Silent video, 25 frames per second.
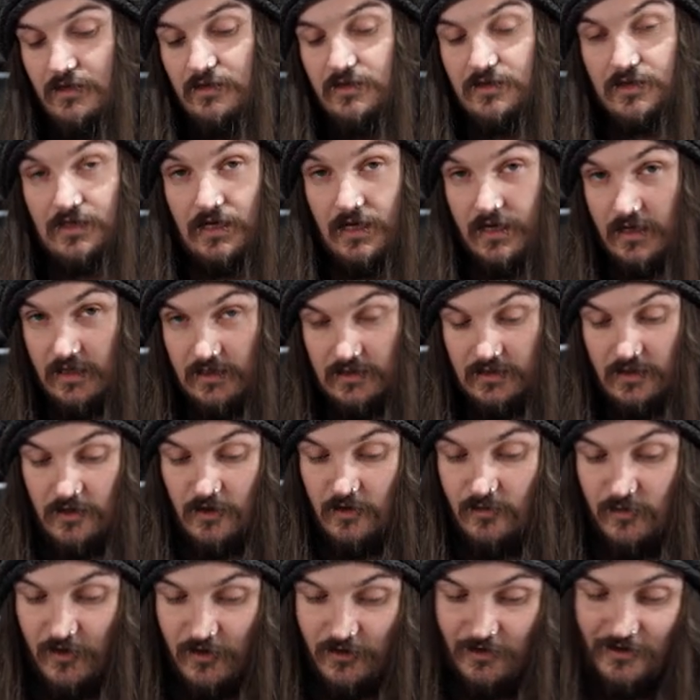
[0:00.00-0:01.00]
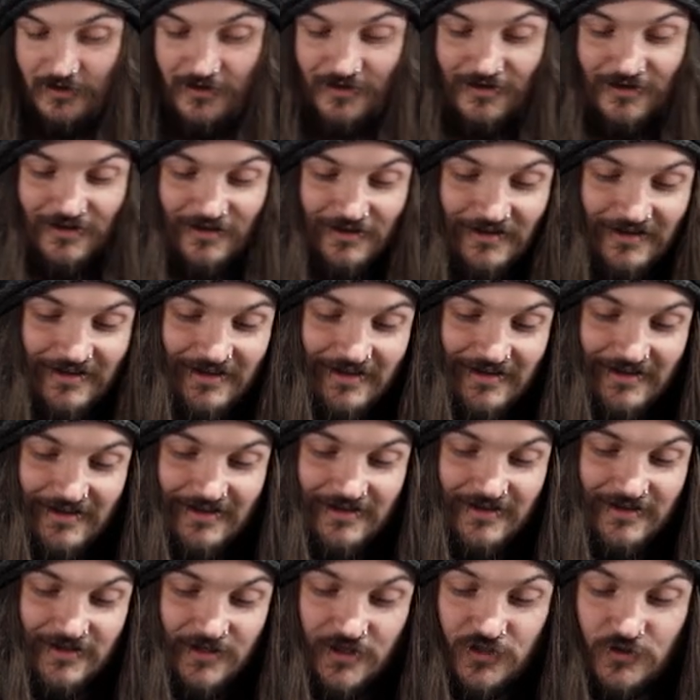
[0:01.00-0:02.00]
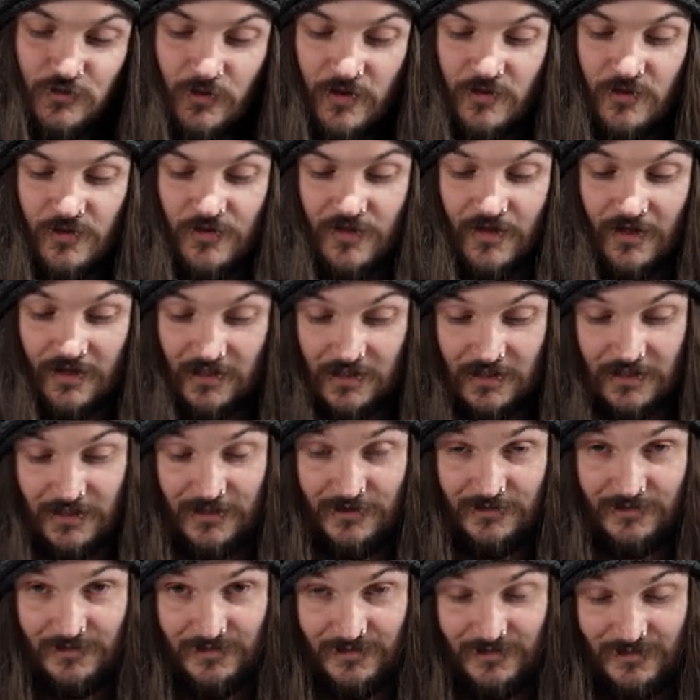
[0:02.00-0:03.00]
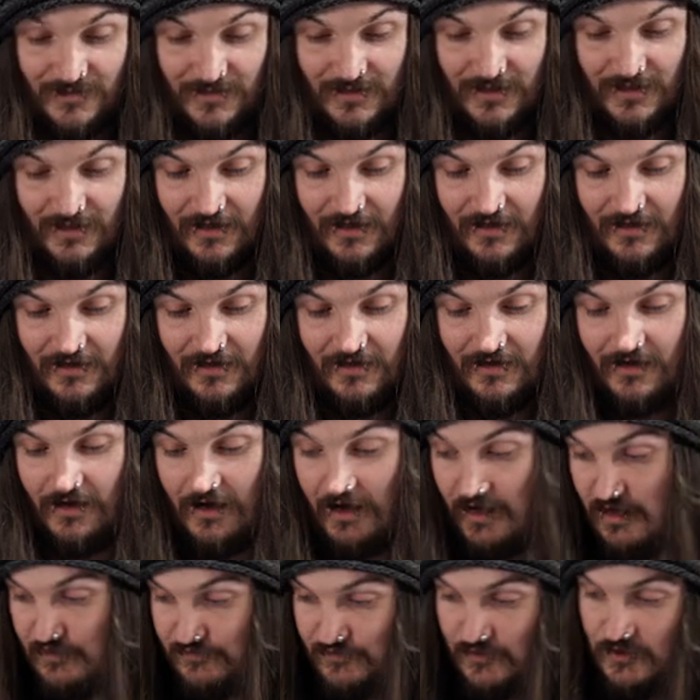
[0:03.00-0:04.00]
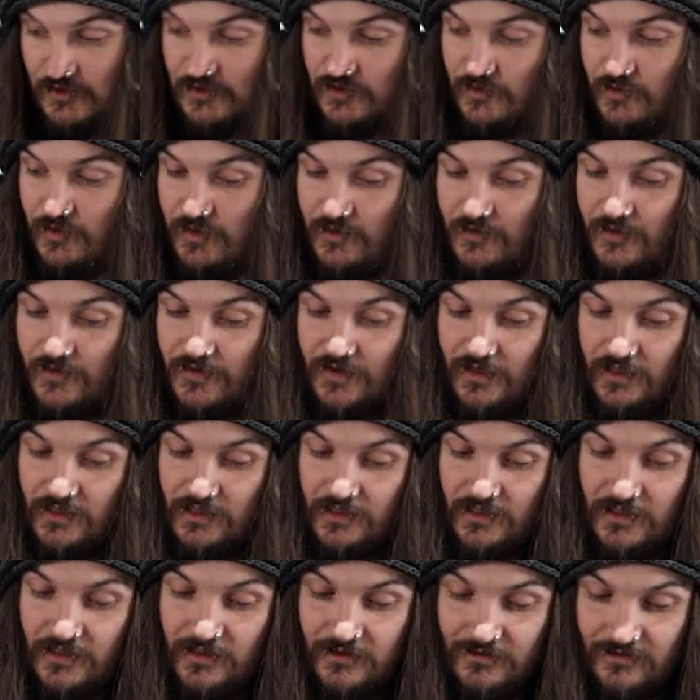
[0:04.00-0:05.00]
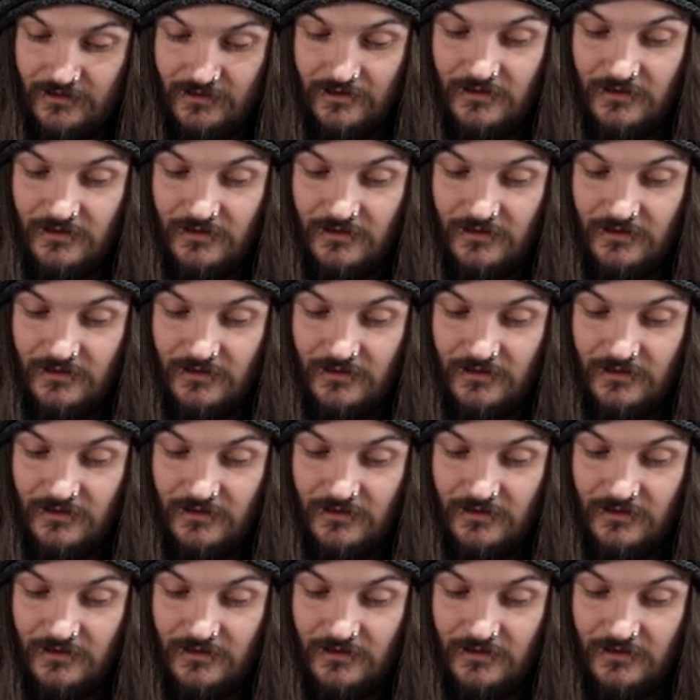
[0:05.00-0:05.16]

So now here's a combo. You swing with this. After you swing with this,